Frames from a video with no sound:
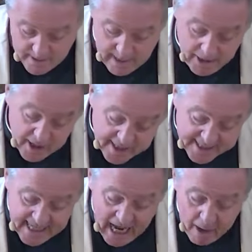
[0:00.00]
And you can
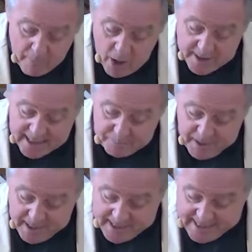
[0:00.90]
see how Moses
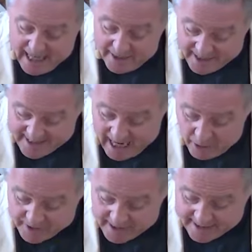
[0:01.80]
brings this
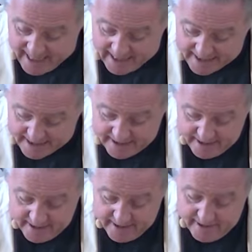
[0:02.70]
out in the text,
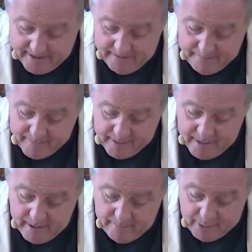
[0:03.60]

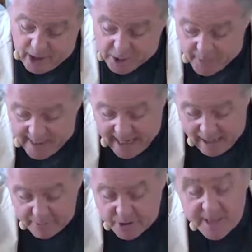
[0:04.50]
because when it
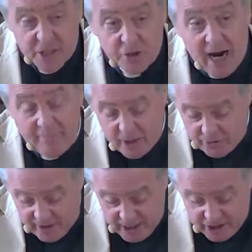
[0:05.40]
comes to describe the
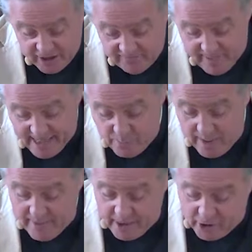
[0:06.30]
creation of men and
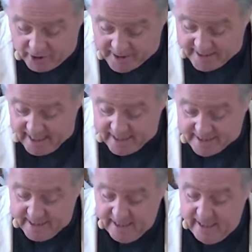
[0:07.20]
women, God
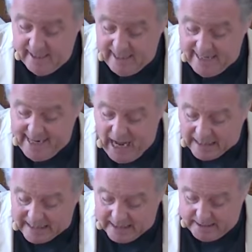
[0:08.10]
says, "Let
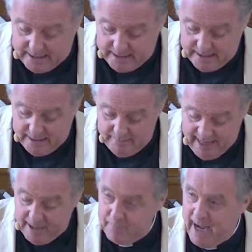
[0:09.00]
us
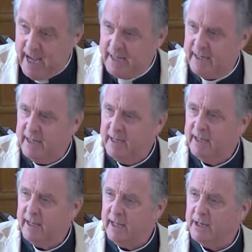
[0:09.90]
make man
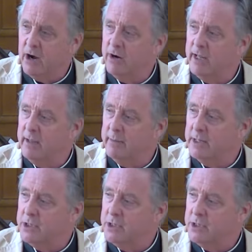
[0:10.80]
in our image."